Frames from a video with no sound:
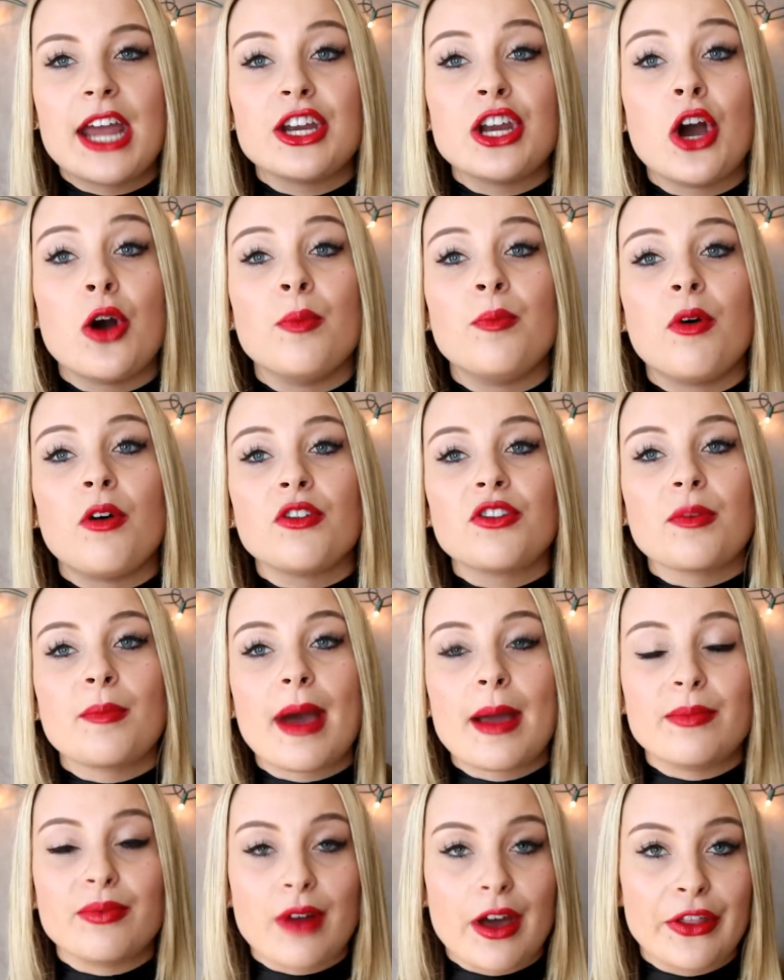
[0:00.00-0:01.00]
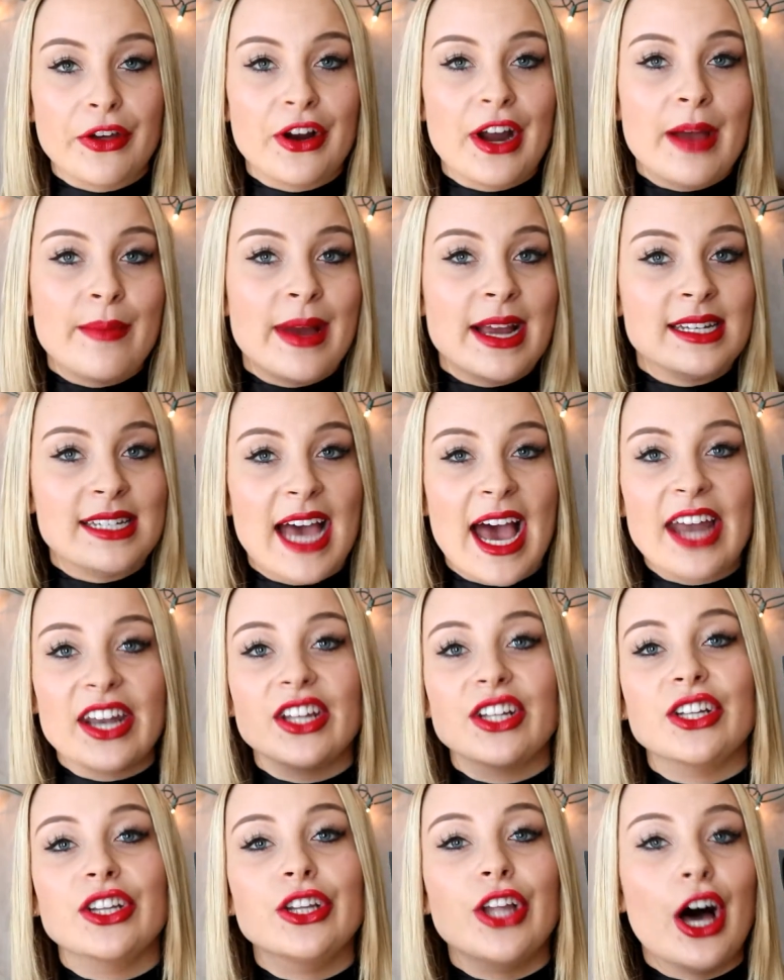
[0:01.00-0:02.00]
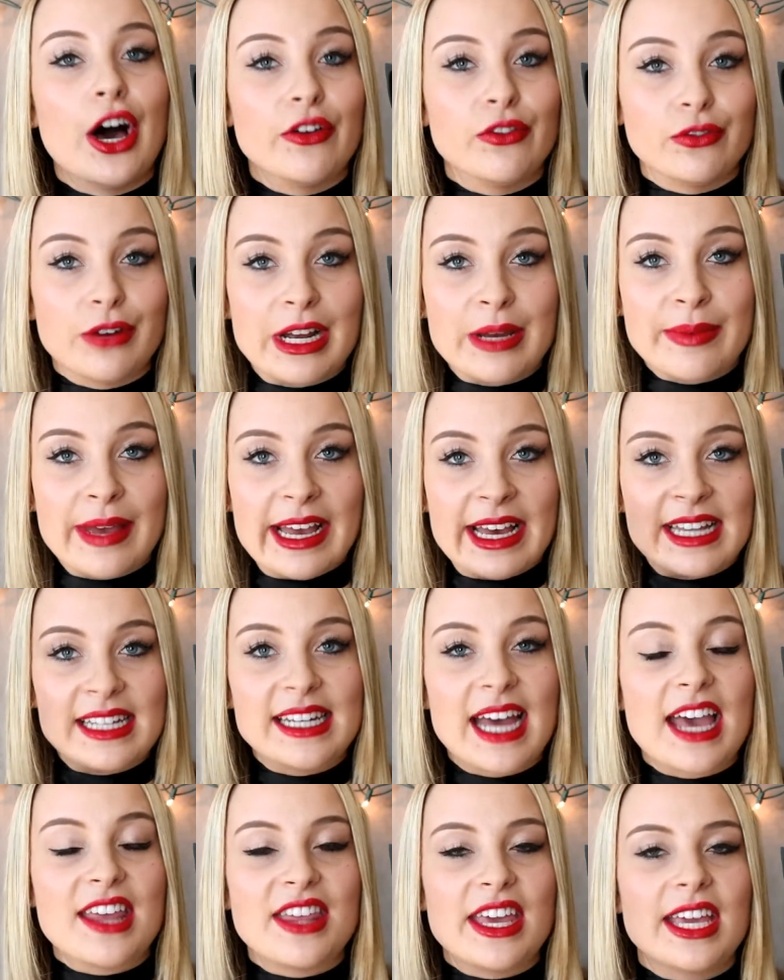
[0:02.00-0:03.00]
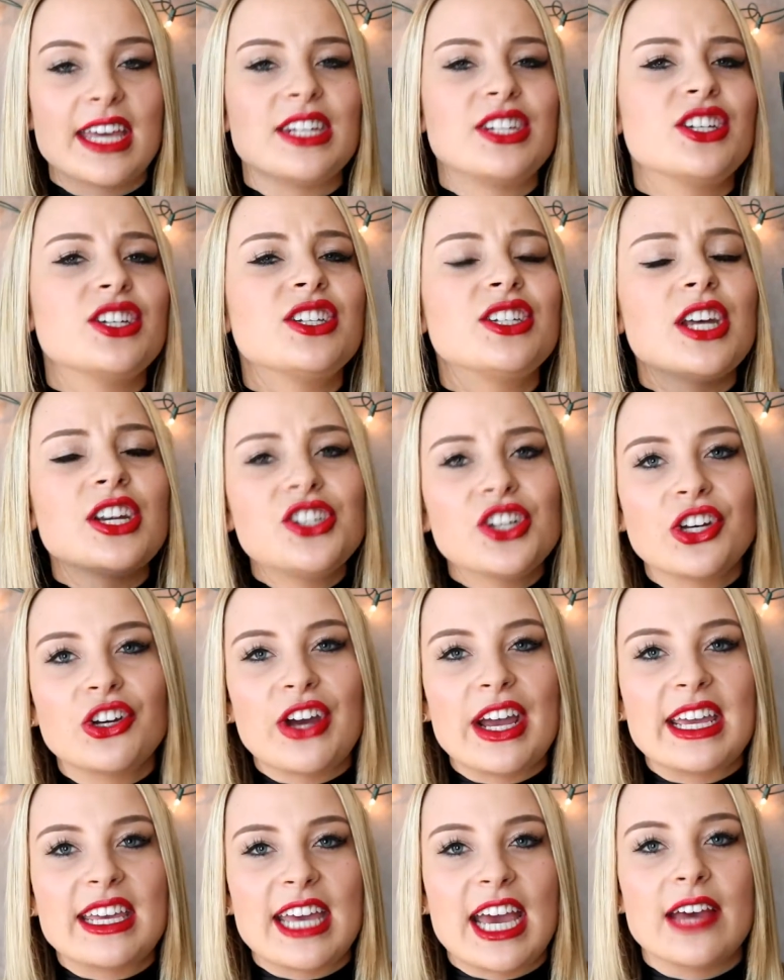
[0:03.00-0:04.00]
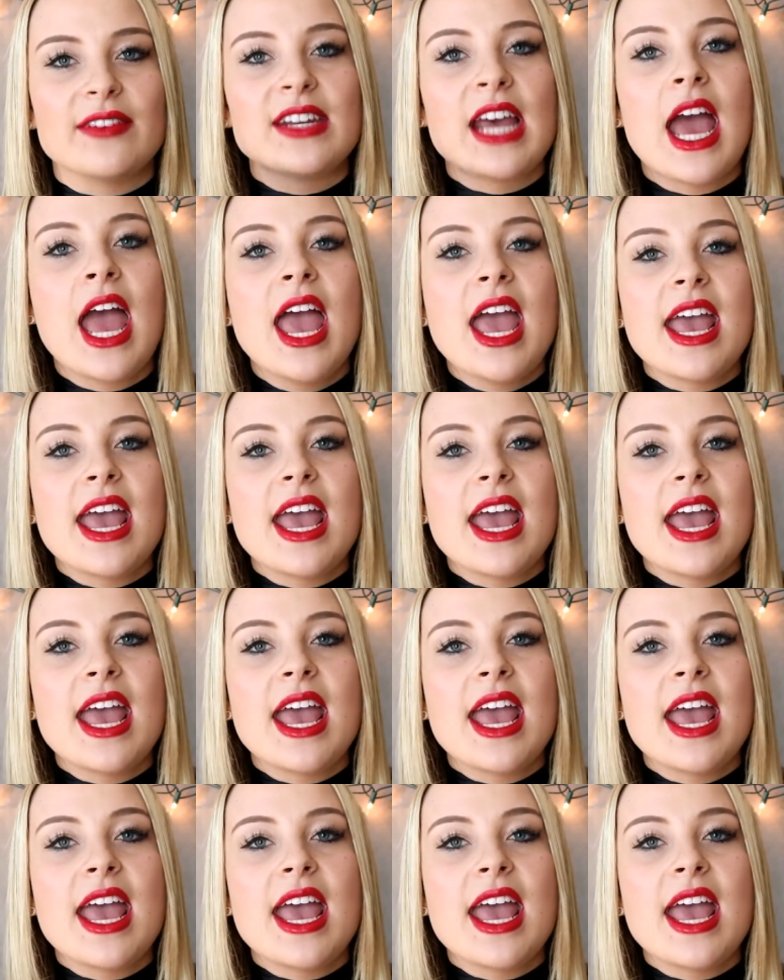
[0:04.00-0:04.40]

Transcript: I know both my brother and my dad love Ray-Bans. I think it's just such a great gift.